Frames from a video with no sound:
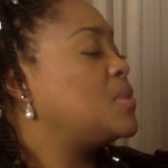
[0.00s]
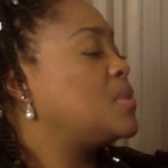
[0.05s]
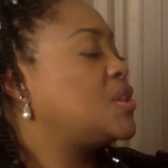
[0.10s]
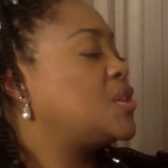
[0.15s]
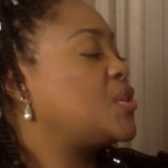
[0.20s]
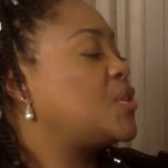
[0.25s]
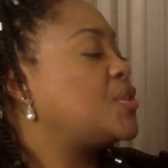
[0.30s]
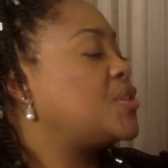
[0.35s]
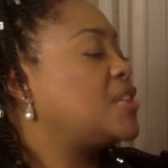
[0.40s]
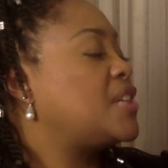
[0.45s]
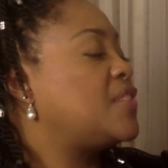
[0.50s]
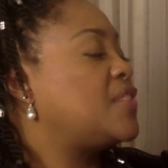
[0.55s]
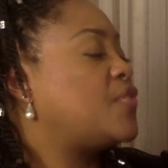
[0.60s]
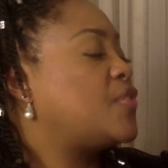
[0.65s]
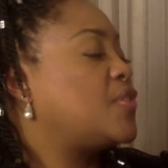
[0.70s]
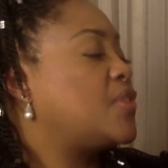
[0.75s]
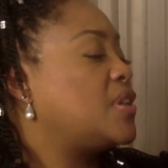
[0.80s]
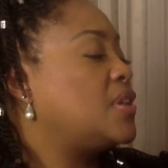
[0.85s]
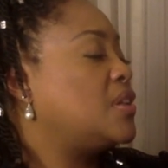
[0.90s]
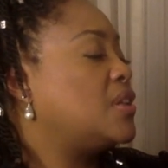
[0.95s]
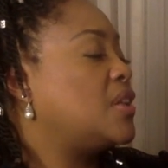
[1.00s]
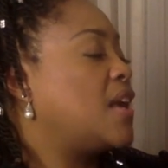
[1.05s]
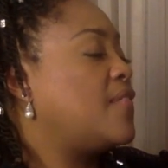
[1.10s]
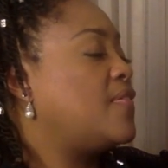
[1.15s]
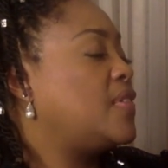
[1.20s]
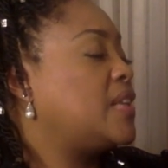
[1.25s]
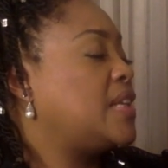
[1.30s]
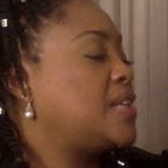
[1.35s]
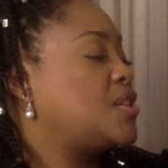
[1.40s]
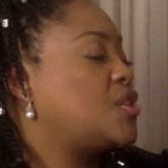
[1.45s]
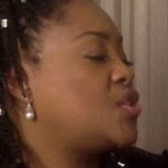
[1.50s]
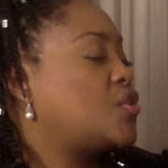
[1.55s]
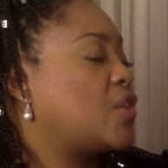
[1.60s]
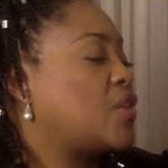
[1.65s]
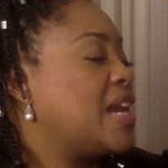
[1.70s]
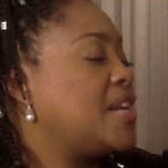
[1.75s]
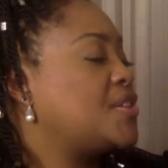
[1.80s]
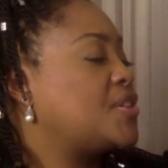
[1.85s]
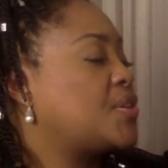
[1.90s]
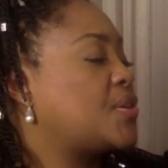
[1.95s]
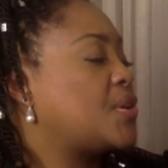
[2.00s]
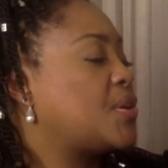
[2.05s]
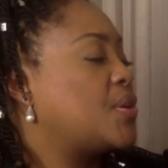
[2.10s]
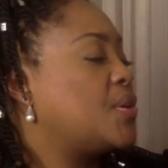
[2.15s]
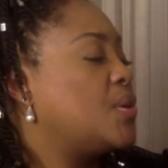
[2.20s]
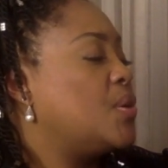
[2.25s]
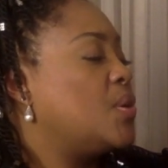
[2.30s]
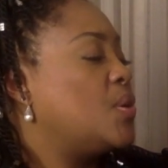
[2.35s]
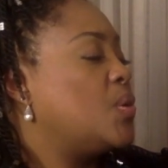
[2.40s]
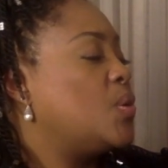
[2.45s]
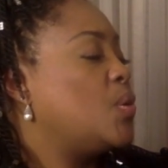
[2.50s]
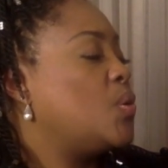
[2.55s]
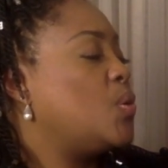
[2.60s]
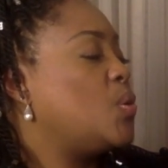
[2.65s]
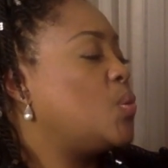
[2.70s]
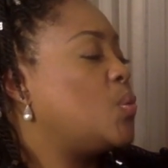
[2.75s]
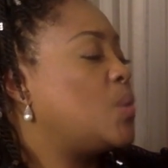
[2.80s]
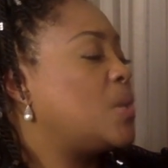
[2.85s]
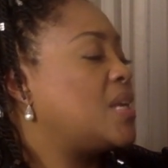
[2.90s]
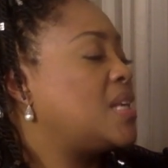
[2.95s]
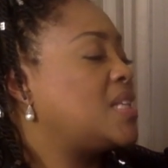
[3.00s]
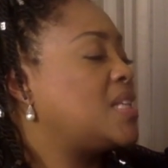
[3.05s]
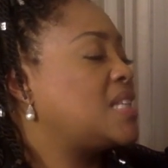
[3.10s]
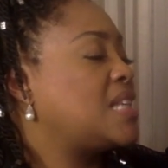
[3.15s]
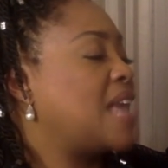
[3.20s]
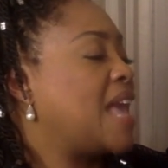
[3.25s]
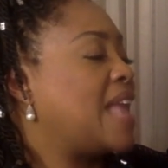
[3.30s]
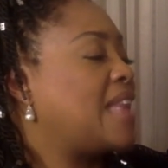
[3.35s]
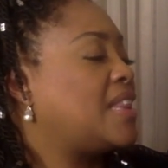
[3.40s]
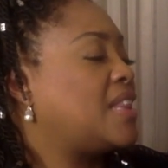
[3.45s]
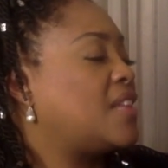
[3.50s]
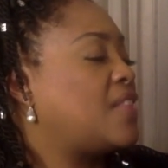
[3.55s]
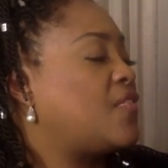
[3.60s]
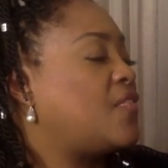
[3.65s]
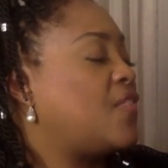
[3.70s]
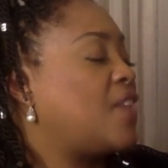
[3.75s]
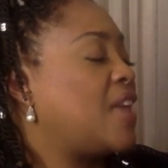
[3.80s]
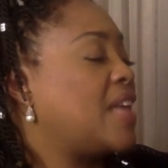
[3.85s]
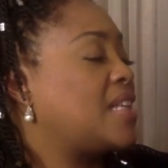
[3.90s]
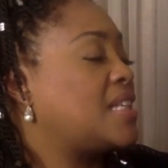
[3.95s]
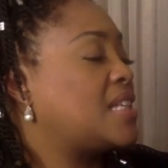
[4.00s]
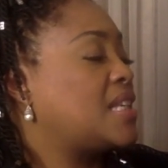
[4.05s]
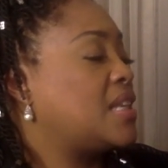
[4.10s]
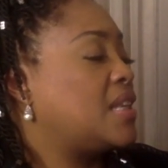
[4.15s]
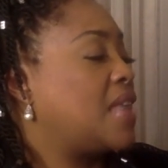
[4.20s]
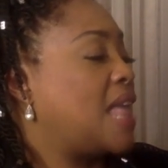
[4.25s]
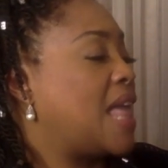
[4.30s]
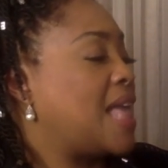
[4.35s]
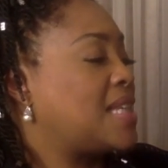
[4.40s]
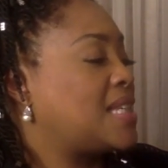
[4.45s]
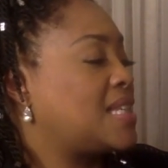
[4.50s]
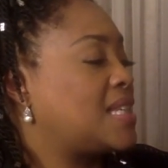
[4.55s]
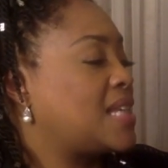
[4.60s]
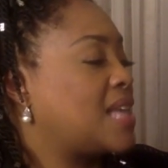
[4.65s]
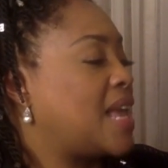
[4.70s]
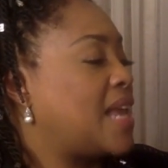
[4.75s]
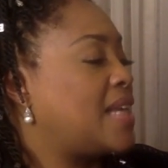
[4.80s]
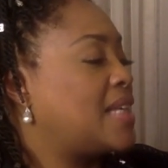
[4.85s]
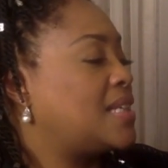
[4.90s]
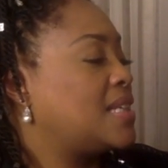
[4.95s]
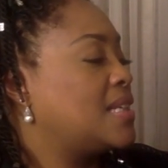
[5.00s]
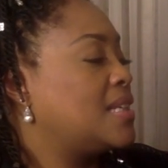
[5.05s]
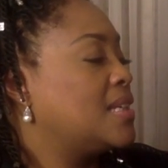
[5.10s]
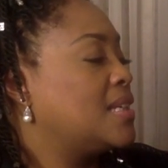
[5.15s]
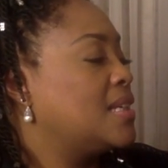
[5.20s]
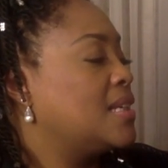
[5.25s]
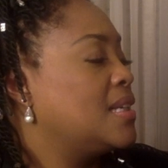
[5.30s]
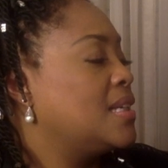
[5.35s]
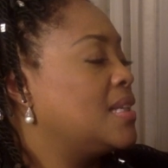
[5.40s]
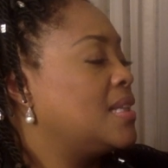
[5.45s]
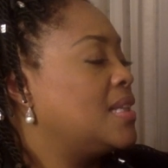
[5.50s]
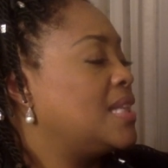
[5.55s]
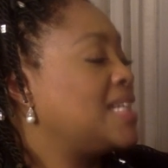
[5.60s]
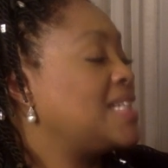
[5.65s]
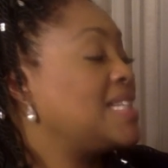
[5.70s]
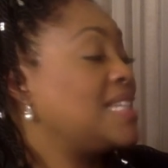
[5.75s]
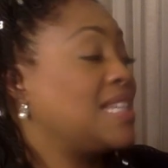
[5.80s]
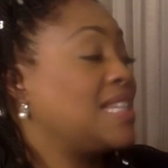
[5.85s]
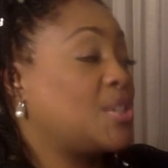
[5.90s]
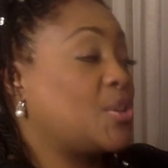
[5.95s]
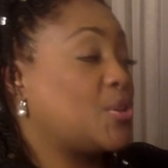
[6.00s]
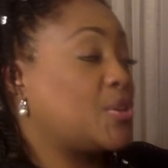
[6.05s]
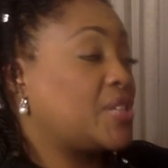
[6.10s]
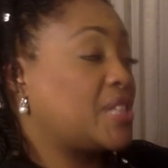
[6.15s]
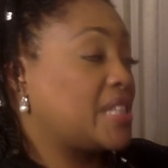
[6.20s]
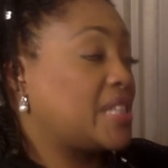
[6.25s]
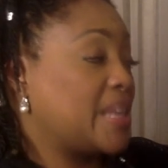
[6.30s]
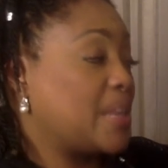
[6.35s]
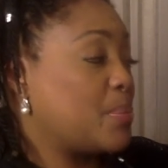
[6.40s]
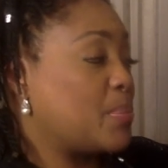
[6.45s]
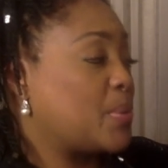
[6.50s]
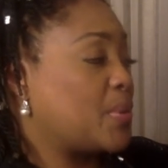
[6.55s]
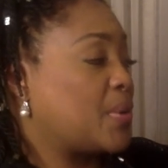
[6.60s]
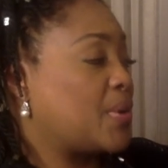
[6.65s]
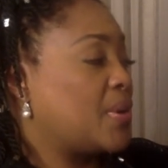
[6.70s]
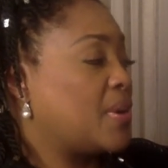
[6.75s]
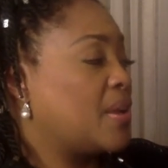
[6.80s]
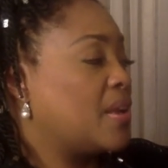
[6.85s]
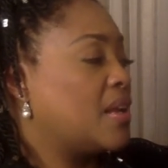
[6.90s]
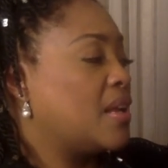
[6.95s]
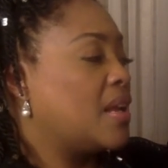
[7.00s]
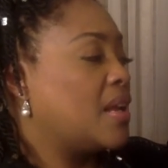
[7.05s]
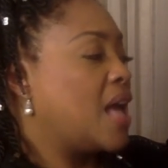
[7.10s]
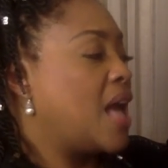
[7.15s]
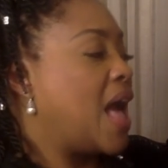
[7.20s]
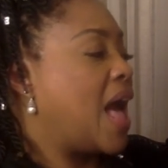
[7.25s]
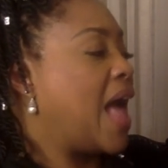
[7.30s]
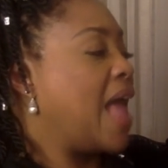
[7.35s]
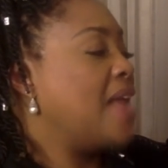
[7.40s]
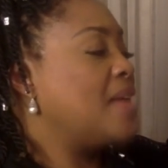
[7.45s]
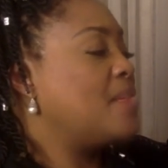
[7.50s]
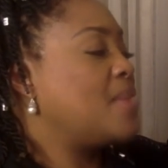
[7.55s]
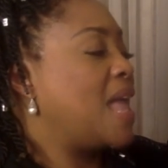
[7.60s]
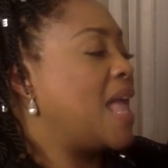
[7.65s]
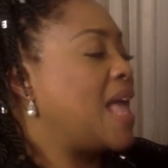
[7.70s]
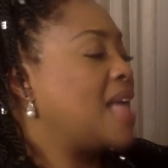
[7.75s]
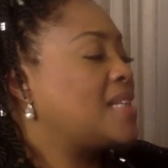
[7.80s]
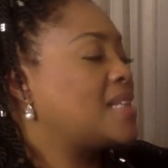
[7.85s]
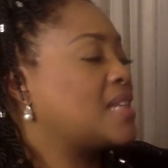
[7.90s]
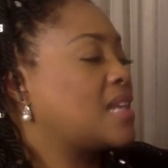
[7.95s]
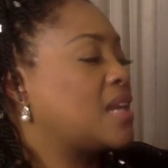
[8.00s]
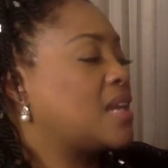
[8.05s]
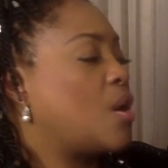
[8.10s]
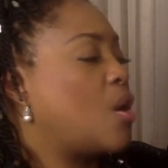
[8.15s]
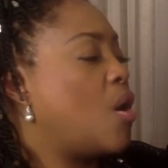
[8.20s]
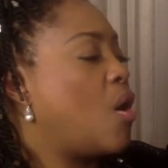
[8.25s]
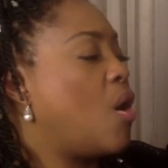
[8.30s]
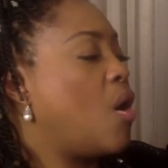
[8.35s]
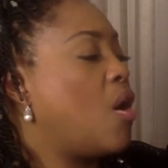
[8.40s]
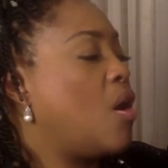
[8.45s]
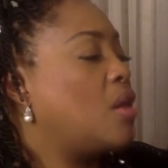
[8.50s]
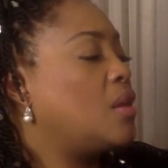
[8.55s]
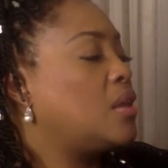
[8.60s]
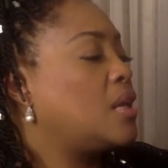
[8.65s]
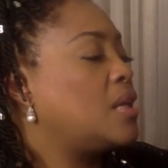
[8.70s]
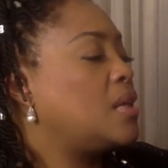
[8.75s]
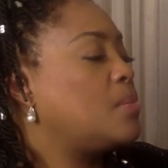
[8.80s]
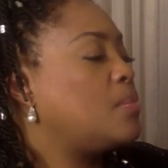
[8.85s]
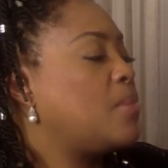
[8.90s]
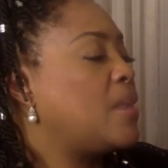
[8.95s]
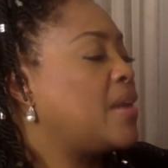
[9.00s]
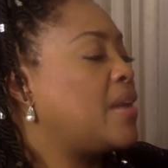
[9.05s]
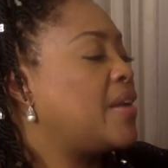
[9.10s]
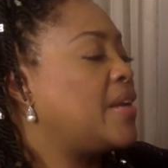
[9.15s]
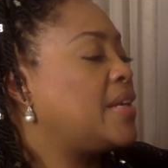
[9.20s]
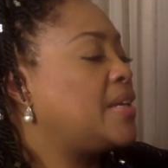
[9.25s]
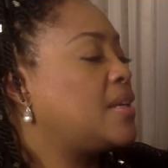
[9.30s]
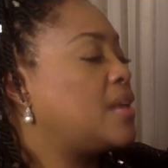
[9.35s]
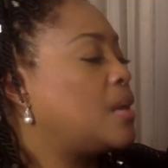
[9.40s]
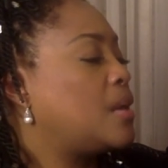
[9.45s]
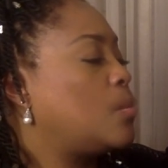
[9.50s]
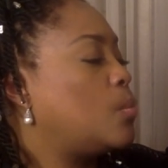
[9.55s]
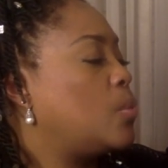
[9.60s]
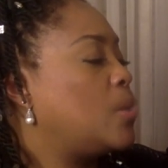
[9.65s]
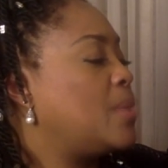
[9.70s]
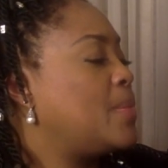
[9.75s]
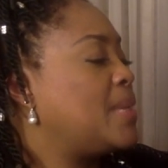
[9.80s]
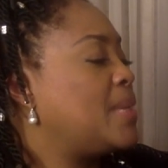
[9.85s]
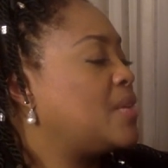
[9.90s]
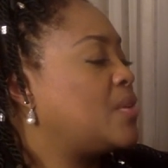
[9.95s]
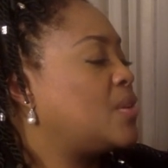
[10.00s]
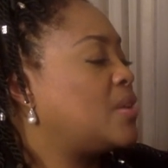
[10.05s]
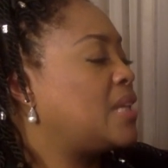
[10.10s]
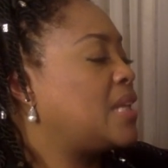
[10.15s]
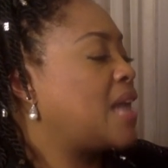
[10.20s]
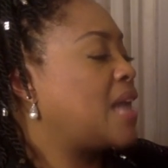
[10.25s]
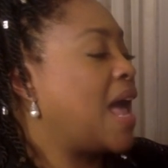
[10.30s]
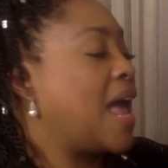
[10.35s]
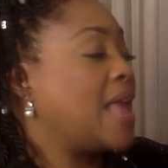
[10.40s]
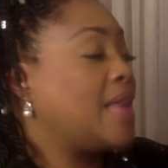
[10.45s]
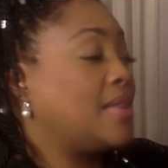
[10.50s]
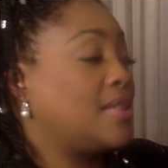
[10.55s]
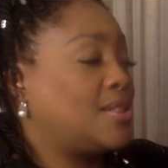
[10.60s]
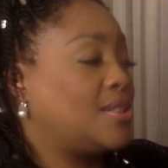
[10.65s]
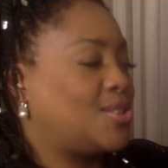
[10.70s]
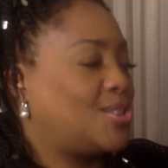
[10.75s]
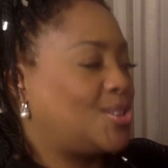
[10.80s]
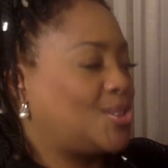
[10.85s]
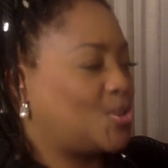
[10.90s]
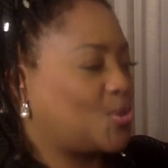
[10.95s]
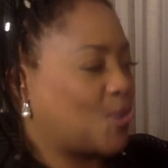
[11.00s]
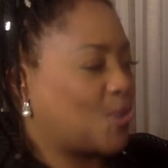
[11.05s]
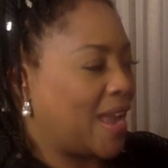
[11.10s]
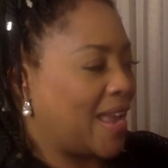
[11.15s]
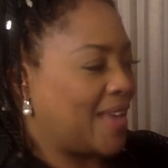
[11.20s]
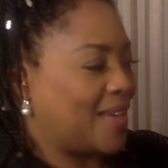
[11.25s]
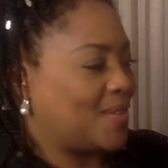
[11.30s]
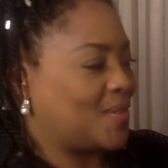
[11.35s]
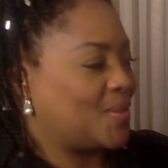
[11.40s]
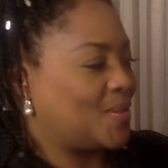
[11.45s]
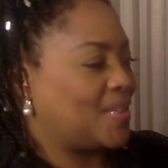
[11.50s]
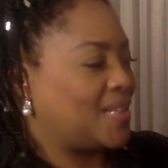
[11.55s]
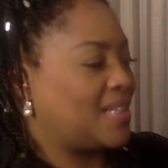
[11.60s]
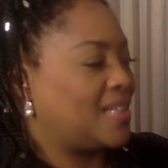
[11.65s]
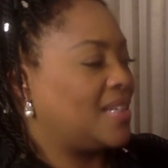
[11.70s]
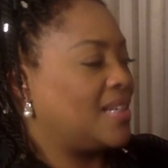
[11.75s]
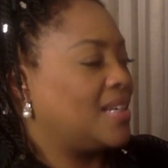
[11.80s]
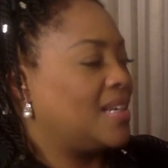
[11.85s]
searching for the lovely stranger who was at the fete last night. This is her slipper. I am asking all unmarried young women on the island to try it on.